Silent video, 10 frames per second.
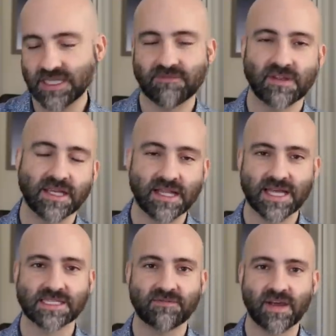definitely
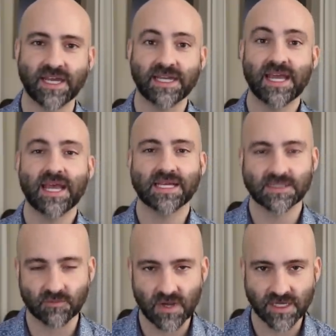classify it as
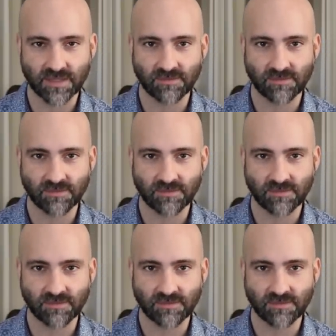a rocky